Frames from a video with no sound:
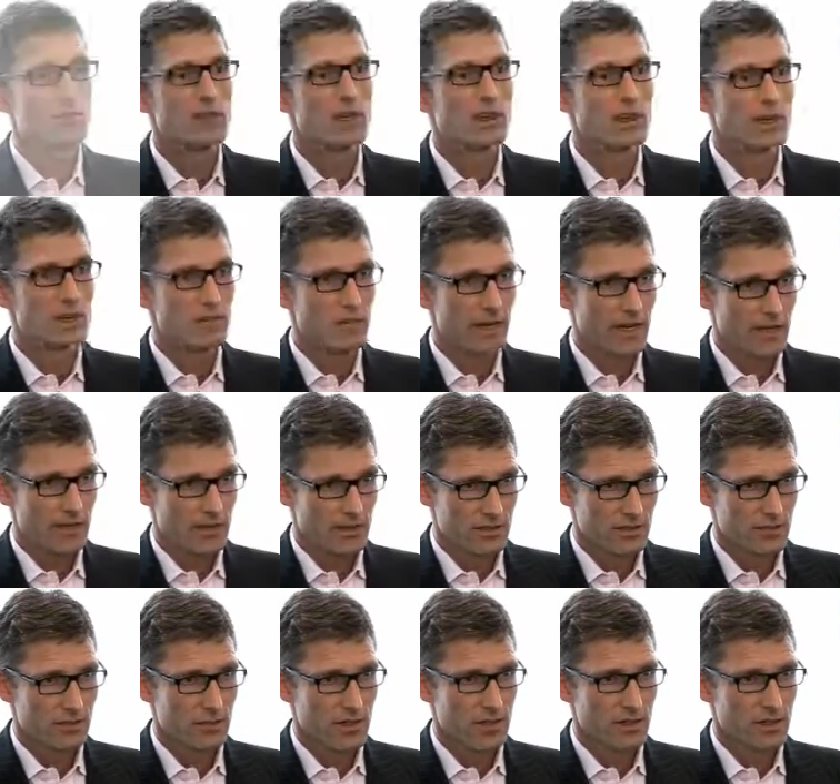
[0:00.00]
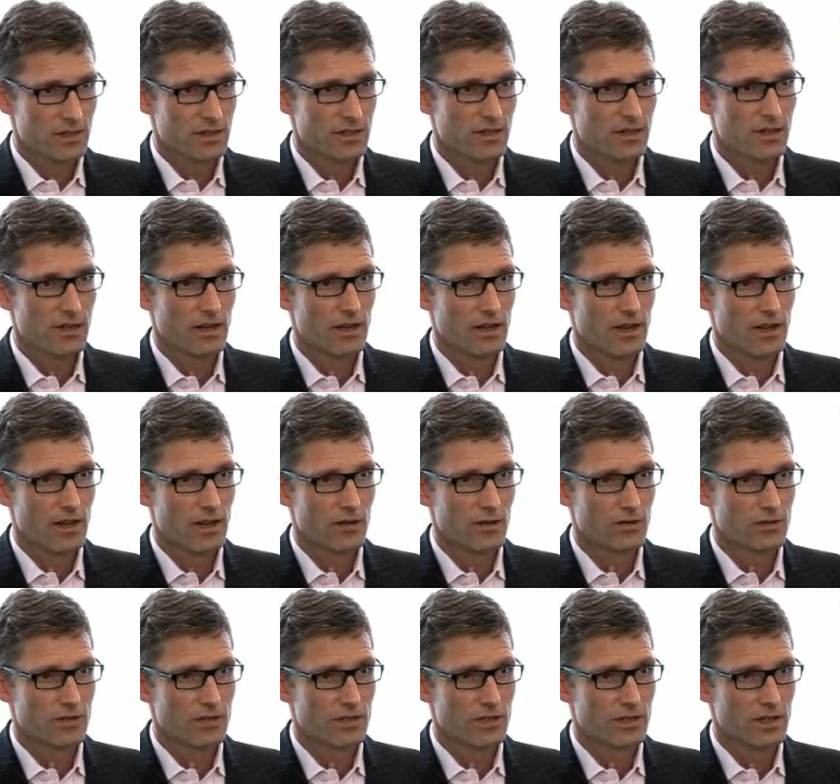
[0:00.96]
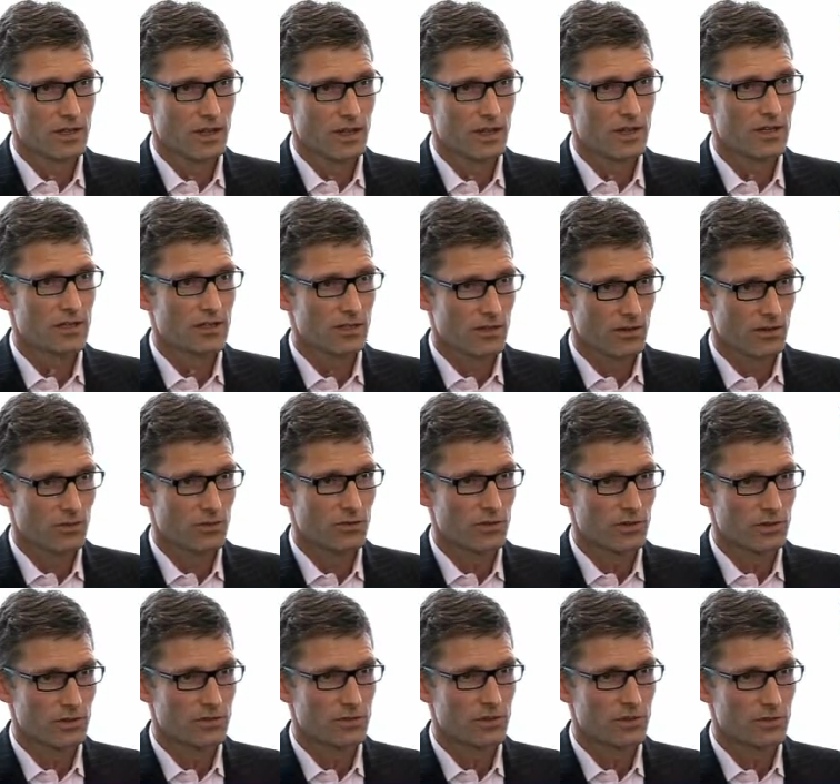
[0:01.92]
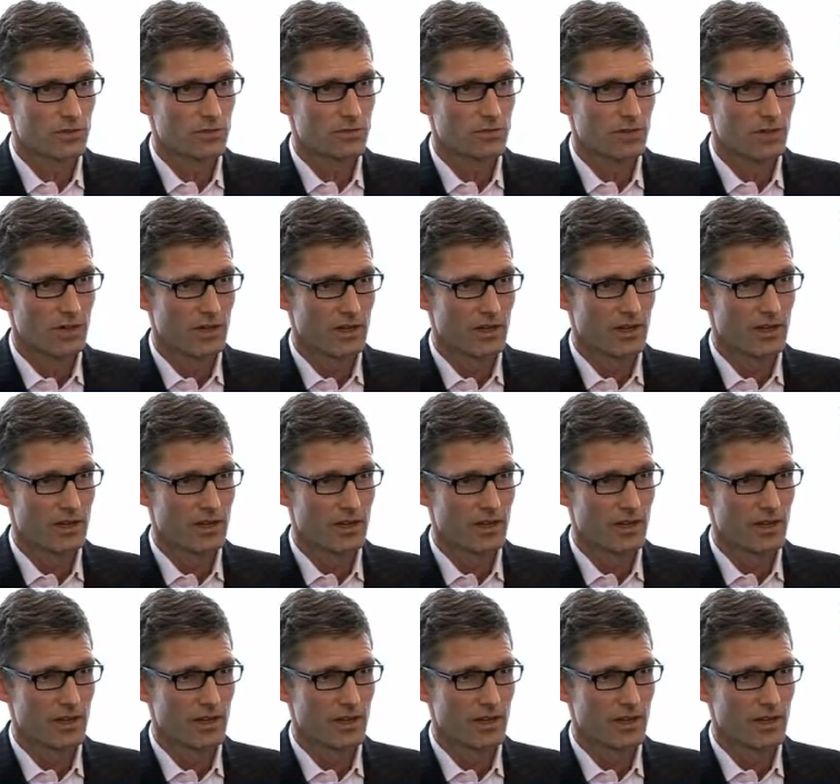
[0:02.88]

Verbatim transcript: So the debate that's been held at this conference and has been